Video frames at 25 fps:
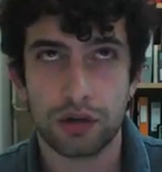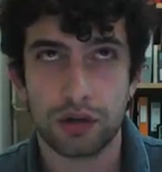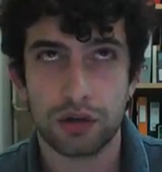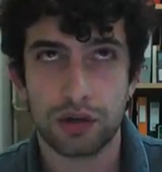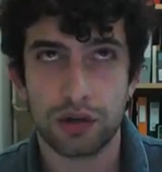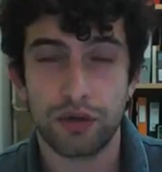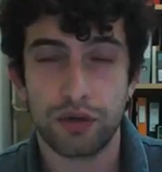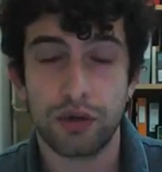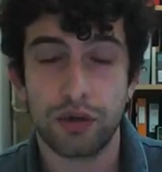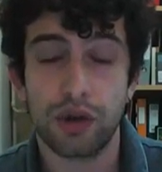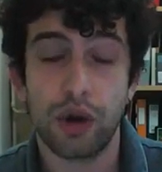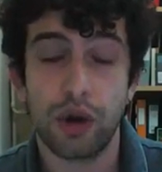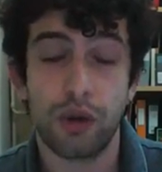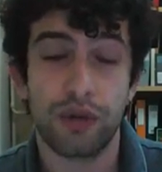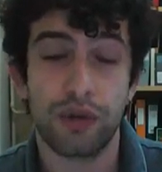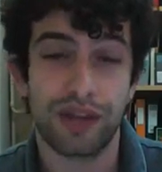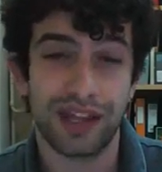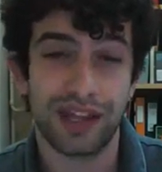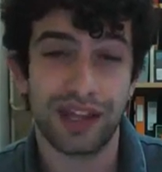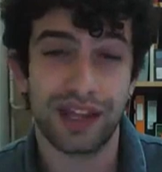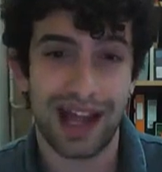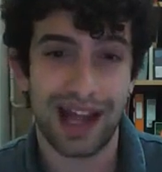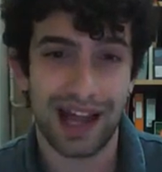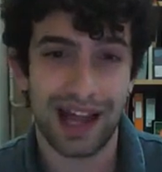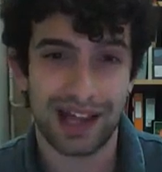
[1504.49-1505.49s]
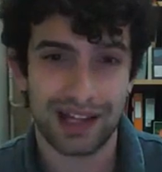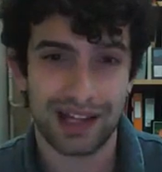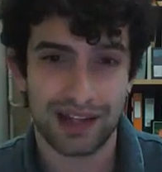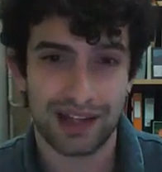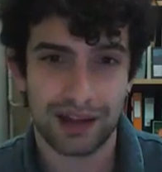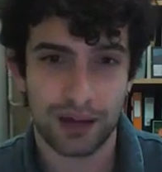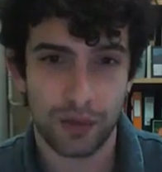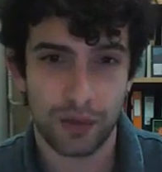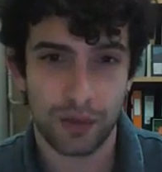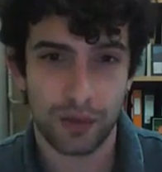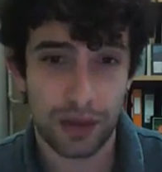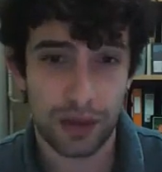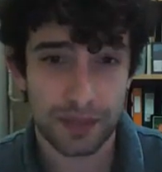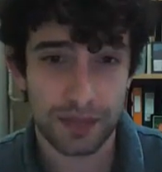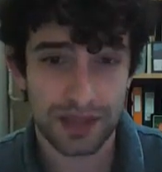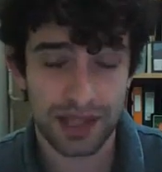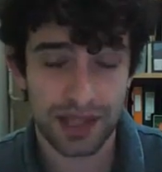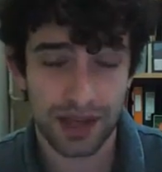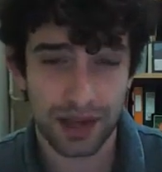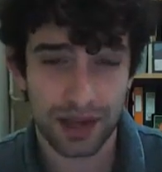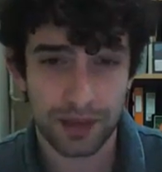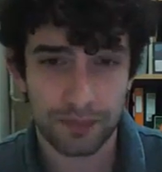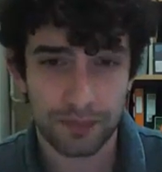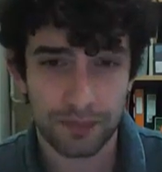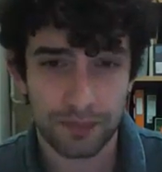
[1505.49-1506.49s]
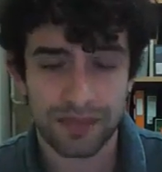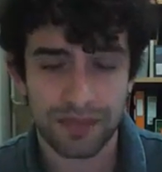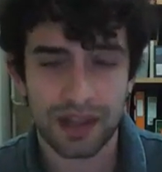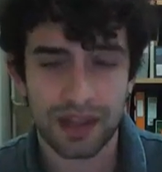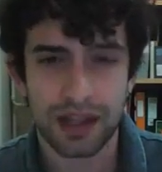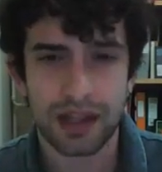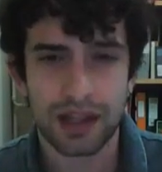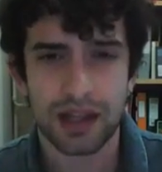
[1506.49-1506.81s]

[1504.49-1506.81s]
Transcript: so if you go on the GAC website,